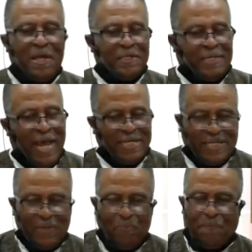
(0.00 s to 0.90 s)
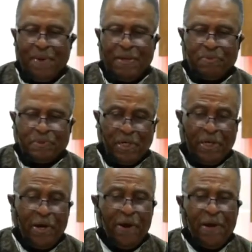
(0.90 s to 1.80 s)
task it would be to
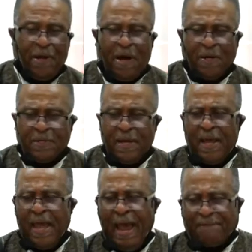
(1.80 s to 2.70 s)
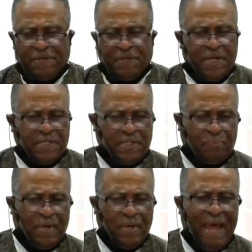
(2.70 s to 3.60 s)
carry on after Jesus
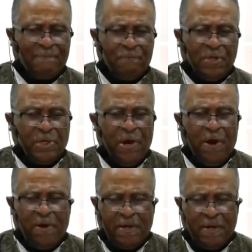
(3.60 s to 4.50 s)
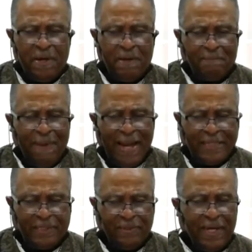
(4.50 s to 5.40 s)
would have returned back
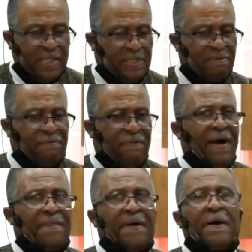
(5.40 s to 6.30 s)
to his father.